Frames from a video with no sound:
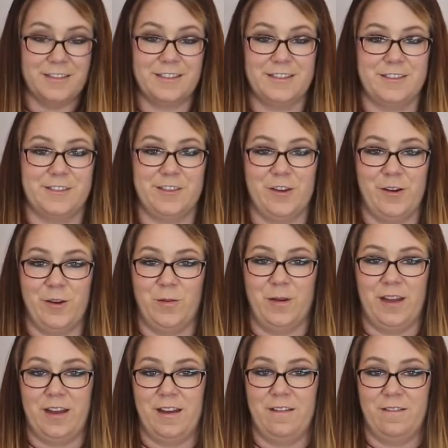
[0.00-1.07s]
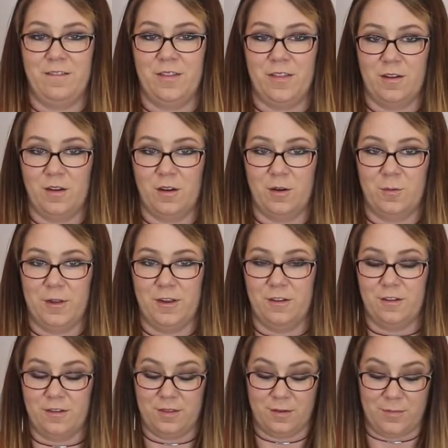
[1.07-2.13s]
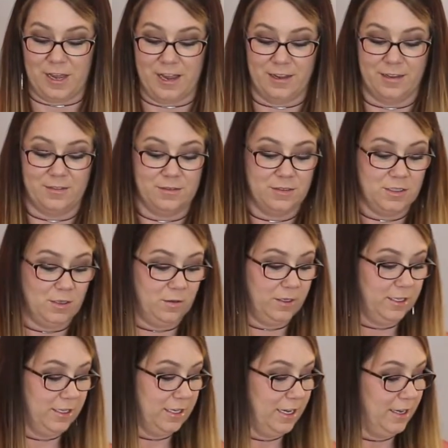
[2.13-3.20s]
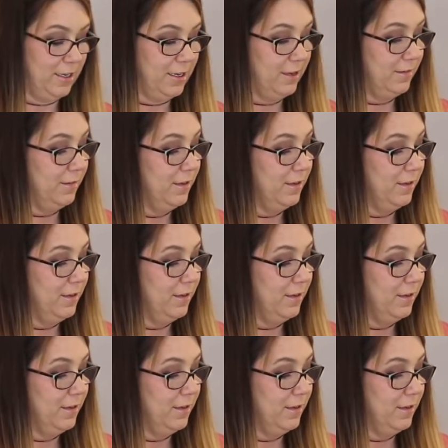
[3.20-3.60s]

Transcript: So we have the hardware on the back, so we can hang it.